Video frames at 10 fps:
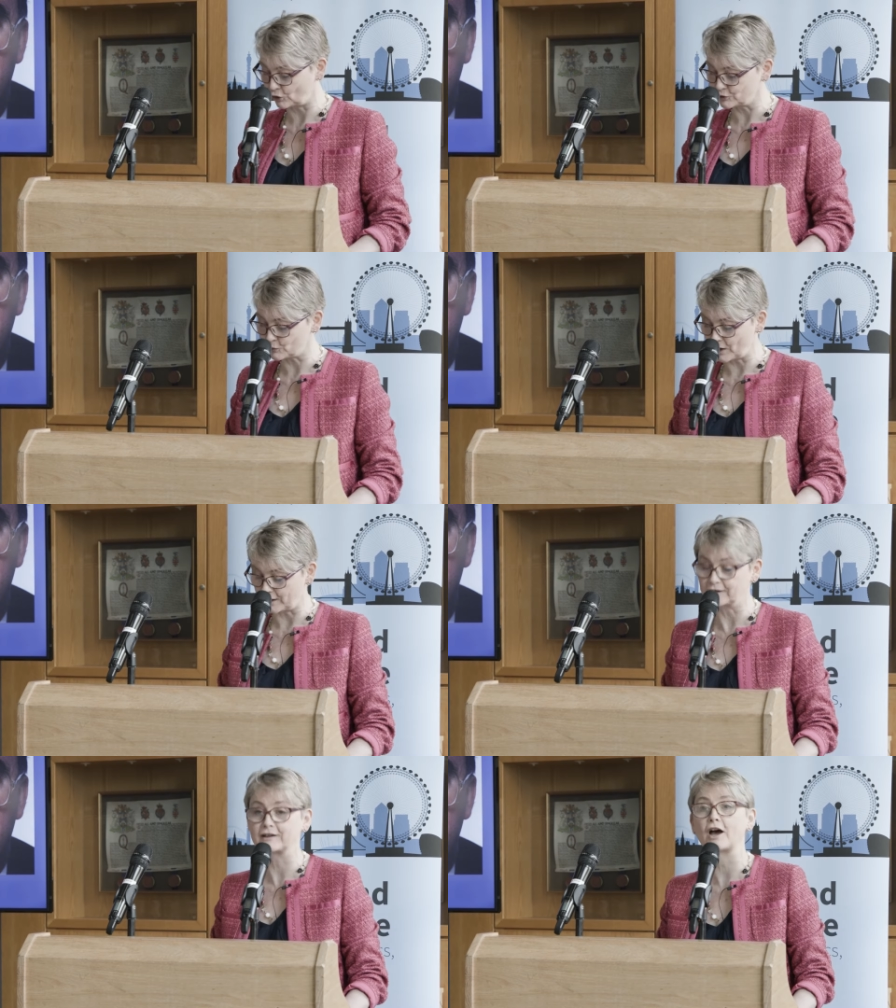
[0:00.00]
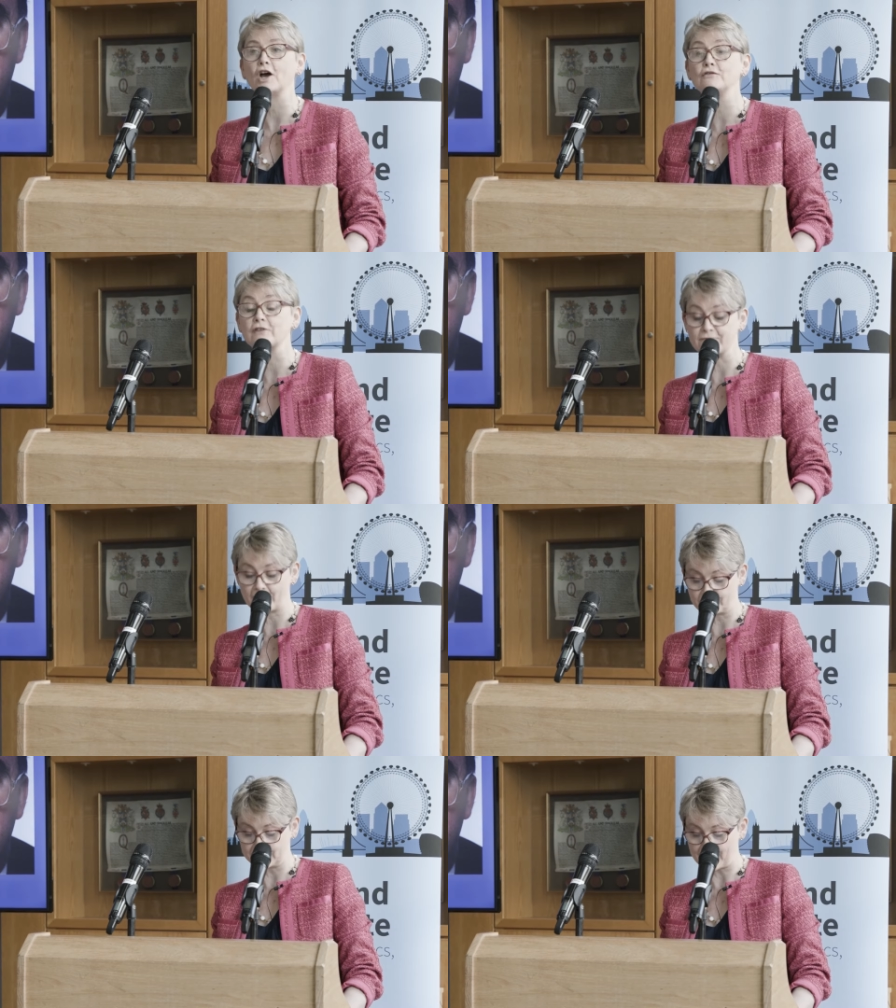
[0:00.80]
John's work over
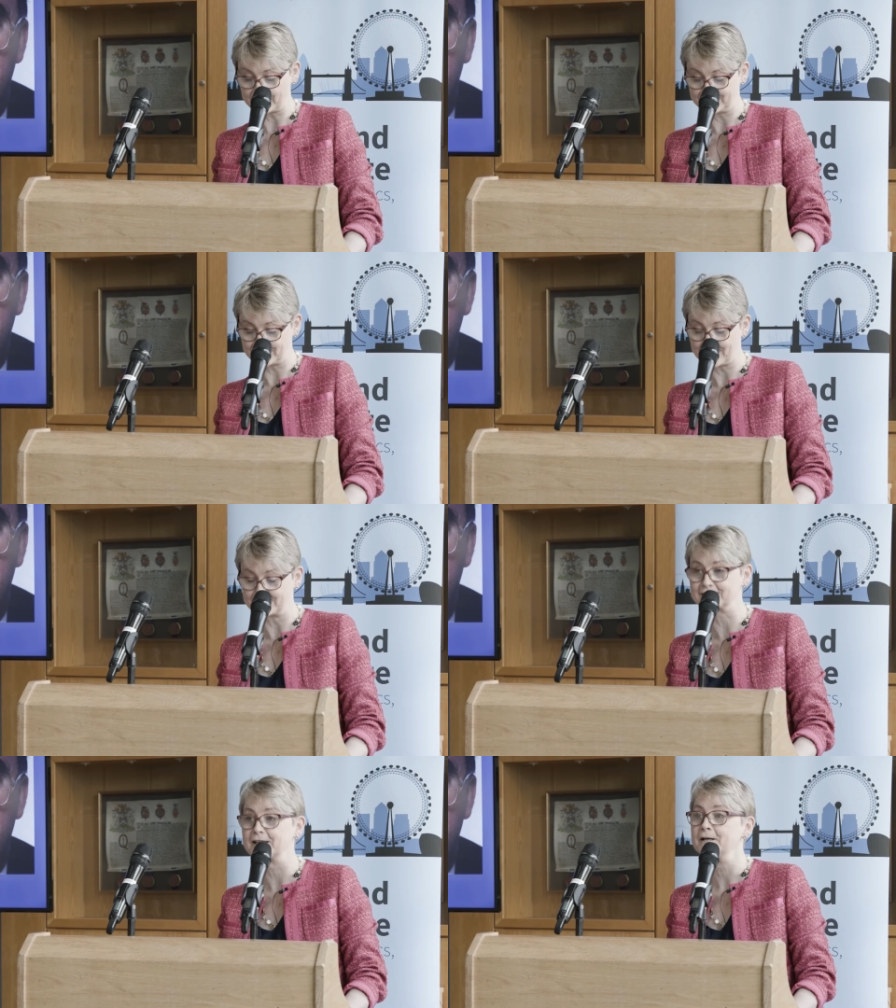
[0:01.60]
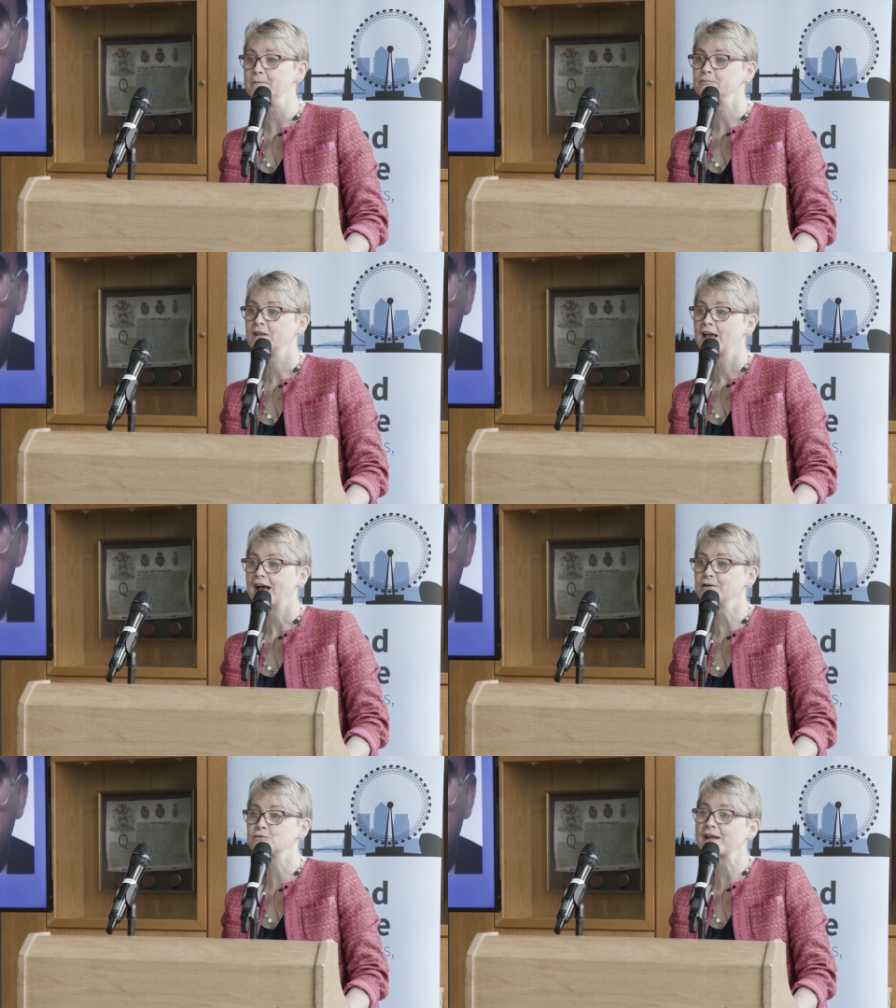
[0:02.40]
very many years.
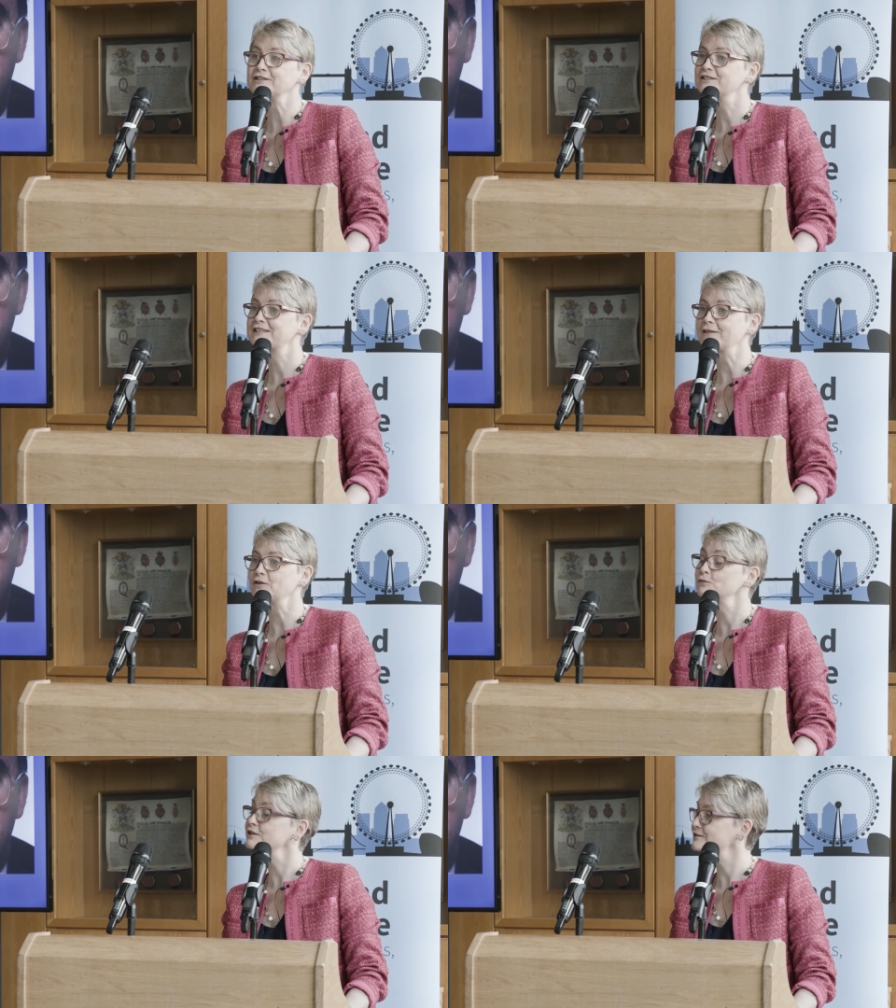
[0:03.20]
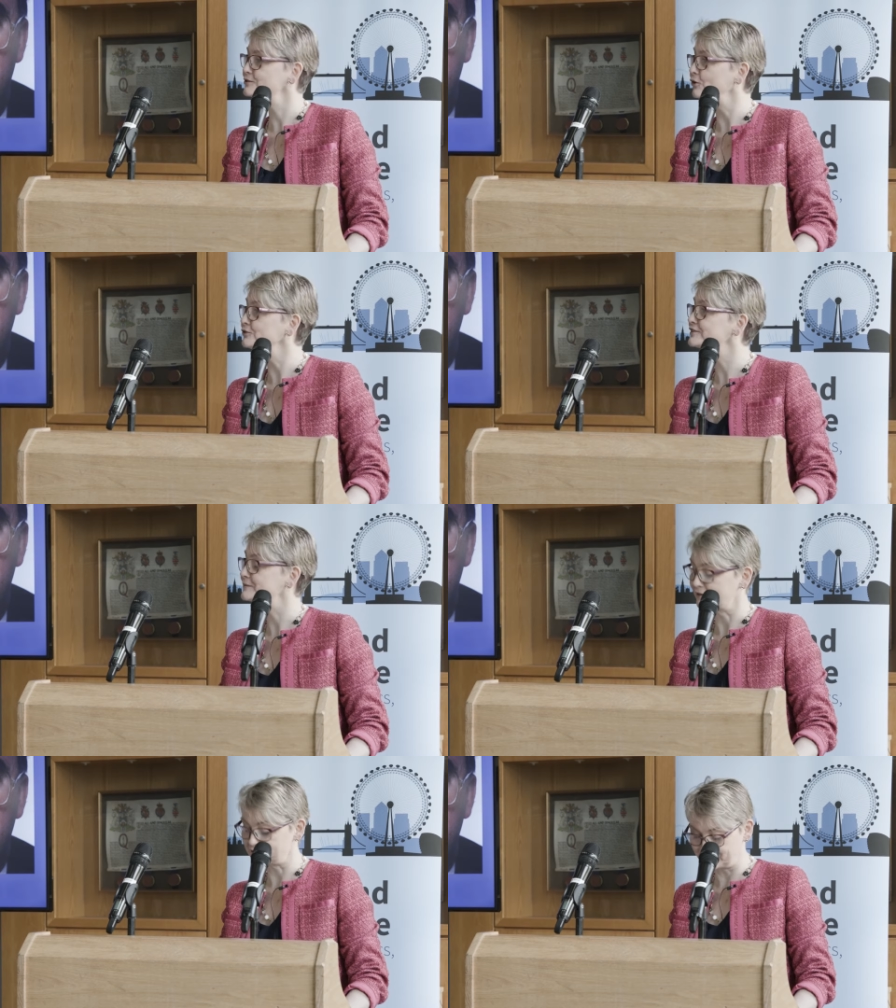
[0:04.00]
And it was when David was John's
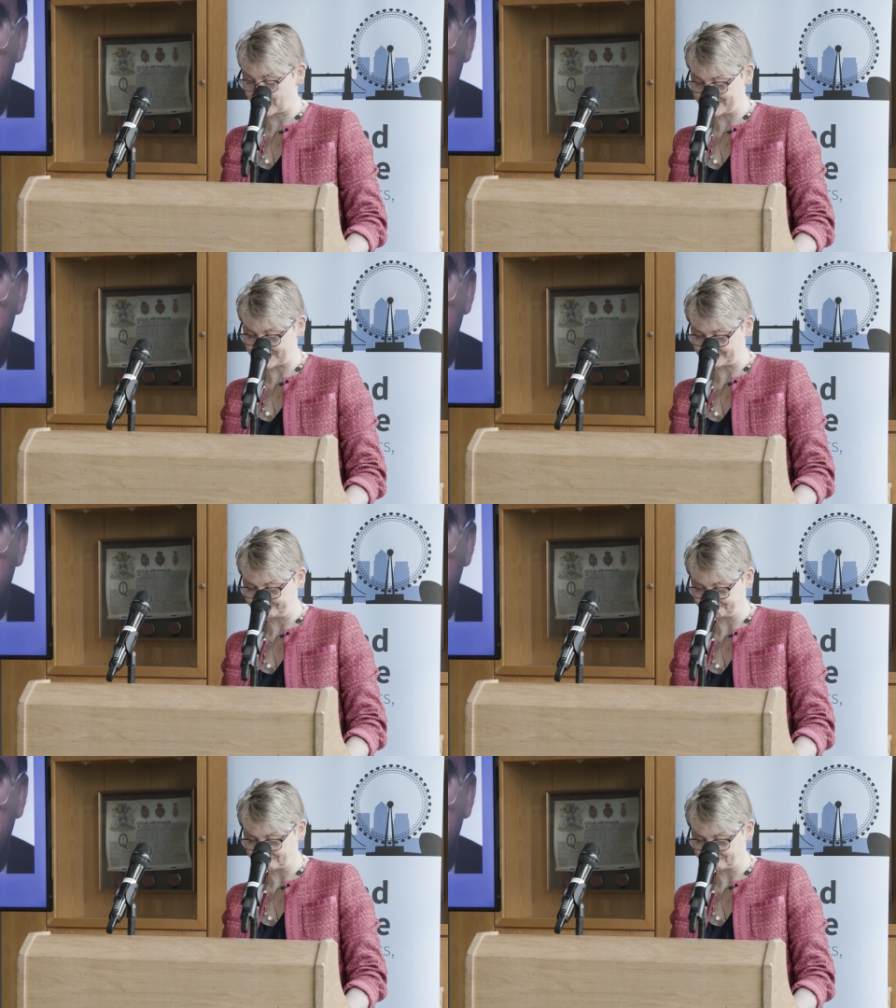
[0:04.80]
special advisor.